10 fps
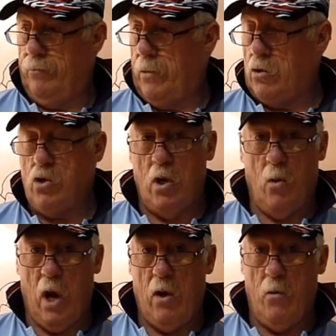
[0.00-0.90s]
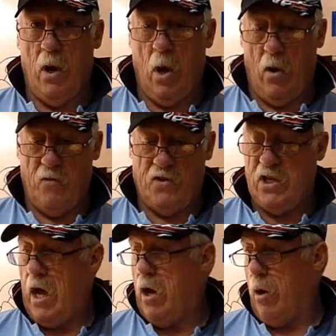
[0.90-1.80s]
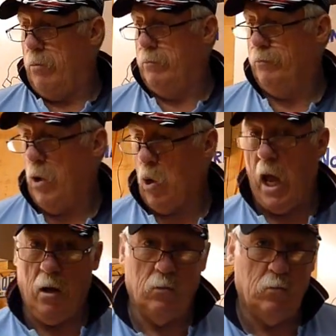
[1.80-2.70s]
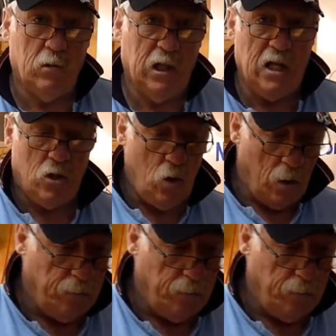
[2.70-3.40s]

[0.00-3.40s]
I'll show you how to set it up. Okay, let's do it.